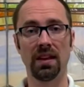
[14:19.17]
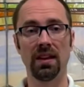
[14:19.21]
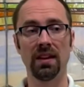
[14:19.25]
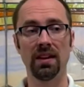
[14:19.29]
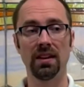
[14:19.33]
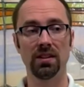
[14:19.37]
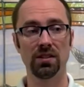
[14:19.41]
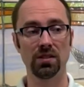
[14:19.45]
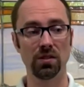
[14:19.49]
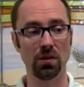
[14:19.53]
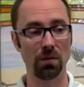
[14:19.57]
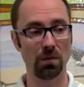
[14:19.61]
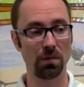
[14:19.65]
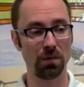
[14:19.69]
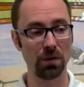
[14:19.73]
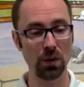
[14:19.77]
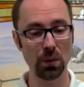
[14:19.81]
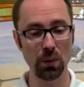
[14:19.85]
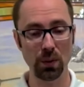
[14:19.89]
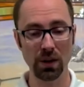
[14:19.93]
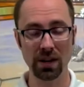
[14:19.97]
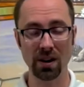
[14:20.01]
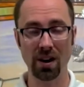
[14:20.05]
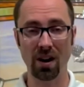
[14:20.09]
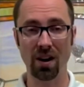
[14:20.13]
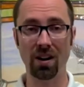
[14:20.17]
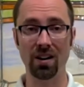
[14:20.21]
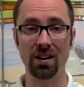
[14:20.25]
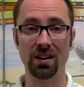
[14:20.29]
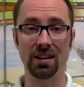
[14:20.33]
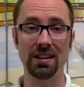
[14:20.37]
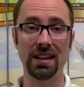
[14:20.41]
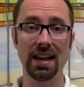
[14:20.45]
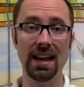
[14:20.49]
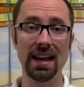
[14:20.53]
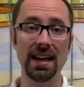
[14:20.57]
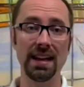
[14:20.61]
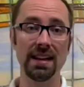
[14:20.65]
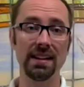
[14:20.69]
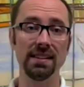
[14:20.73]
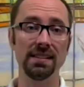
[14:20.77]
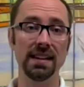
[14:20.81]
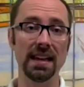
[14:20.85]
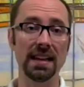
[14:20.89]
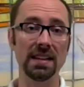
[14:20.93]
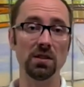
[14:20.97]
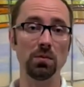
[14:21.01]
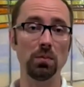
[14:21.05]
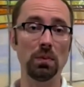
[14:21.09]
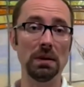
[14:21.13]
So viewing our days
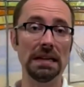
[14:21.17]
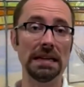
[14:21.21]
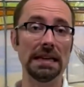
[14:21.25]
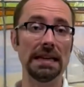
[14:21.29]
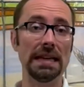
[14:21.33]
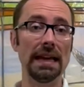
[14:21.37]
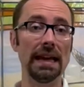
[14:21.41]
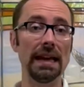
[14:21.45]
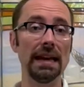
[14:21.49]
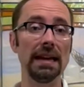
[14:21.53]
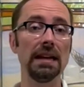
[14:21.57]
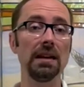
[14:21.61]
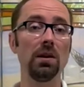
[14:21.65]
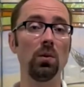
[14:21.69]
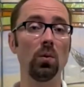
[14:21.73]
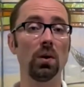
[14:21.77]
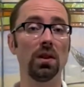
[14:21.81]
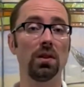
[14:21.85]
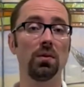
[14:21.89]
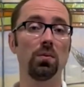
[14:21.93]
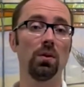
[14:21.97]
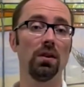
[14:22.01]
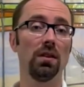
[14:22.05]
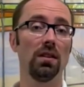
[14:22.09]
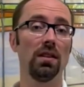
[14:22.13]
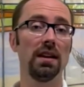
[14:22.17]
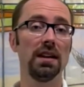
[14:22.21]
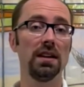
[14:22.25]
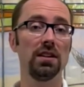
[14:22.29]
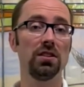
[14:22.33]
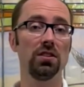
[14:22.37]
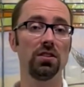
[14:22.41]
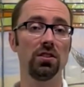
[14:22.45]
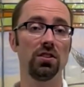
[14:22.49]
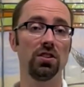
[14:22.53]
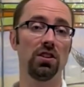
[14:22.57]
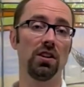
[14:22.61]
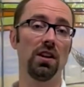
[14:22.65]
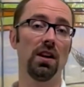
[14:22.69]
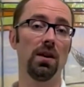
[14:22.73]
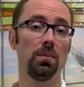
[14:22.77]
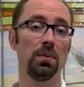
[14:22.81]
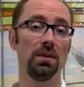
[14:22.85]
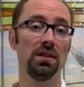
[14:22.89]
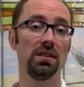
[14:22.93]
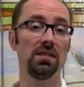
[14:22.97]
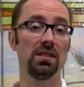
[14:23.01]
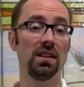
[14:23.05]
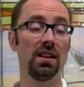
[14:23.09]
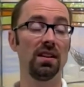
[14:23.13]
as beginning with relationship
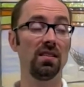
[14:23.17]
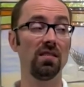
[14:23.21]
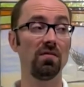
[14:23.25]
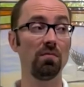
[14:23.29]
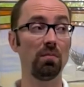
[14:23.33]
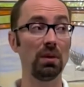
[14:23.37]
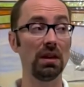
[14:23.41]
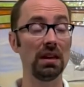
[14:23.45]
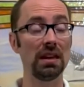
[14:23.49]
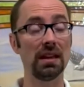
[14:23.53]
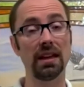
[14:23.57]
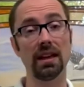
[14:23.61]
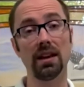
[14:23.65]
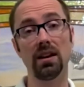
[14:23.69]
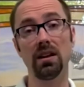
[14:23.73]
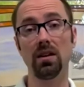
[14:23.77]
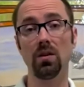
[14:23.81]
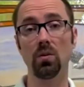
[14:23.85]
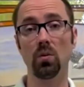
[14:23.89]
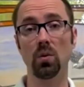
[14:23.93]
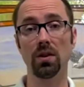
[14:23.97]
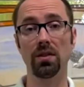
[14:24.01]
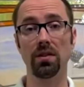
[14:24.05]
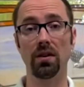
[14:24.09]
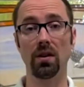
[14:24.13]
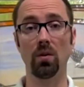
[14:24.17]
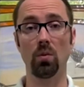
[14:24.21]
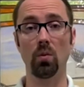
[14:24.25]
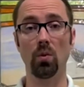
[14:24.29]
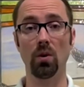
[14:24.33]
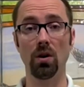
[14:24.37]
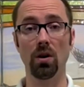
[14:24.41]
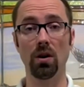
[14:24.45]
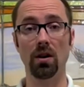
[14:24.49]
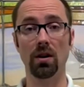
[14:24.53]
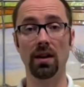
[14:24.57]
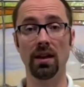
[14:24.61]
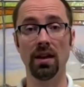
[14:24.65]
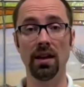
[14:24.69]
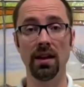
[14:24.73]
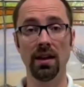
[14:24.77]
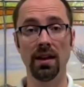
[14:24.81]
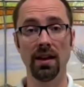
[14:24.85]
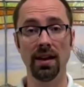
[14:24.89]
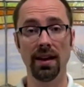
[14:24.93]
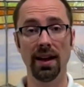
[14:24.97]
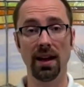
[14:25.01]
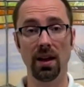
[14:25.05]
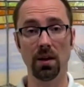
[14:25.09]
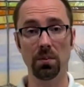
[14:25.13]
instead of beginning with our work
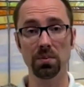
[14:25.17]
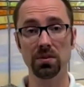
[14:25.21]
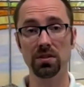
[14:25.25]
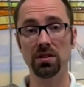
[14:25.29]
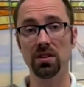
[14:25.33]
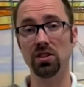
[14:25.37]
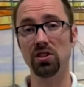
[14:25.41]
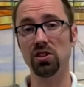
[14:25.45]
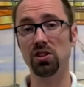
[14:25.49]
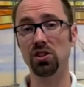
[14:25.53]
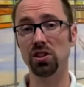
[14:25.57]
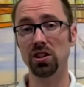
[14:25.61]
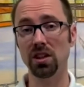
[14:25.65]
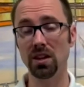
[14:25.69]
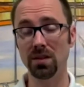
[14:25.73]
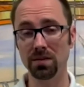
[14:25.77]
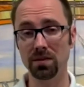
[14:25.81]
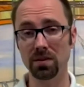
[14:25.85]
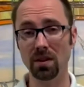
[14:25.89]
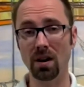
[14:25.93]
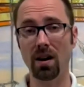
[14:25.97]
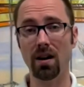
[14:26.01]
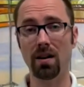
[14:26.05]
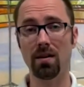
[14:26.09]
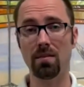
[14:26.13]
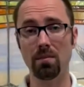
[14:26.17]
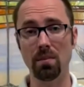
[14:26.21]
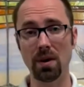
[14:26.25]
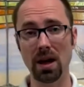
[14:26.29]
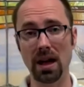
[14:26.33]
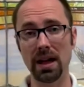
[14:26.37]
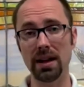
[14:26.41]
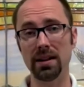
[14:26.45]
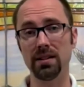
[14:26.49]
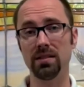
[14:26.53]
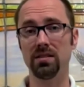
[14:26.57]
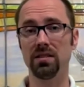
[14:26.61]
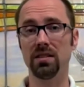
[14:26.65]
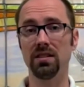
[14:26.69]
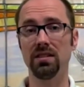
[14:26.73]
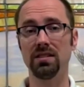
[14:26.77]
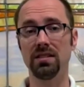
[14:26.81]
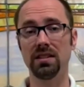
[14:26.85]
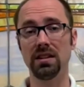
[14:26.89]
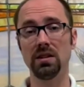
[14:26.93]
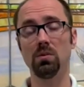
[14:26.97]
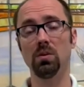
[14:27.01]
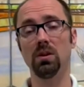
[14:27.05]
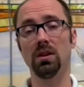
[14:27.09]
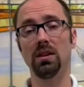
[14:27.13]
helps to shift our minds to
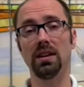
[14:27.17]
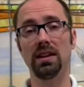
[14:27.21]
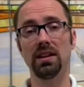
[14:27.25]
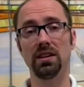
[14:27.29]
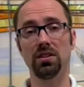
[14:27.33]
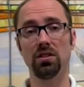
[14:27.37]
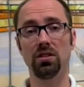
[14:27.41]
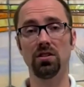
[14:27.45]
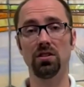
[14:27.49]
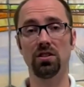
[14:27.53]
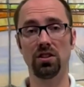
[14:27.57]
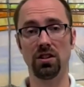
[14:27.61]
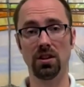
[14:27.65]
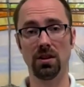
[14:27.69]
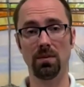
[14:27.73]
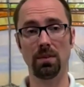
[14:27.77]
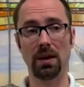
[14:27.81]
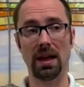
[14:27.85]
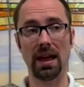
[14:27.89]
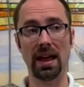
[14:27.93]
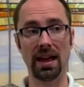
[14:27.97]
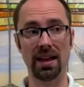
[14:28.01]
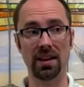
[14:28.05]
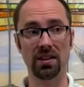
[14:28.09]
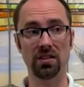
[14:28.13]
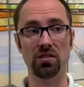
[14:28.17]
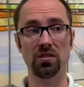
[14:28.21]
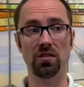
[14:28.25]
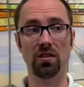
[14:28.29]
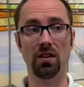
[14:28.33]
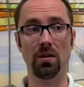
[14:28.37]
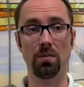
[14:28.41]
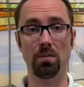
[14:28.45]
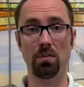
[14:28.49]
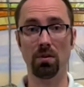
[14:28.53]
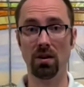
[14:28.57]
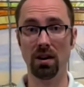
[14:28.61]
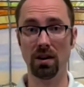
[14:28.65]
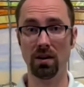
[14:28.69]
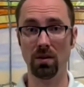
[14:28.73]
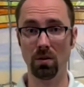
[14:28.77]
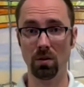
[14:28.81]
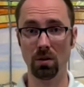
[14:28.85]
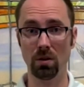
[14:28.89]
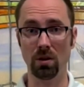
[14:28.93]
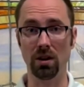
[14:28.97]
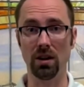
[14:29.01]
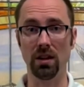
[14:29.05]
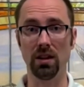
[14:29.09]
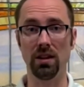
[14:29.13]
see relationship as a
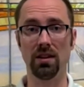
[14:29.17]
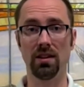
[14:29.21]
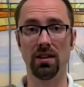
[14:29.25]
priority.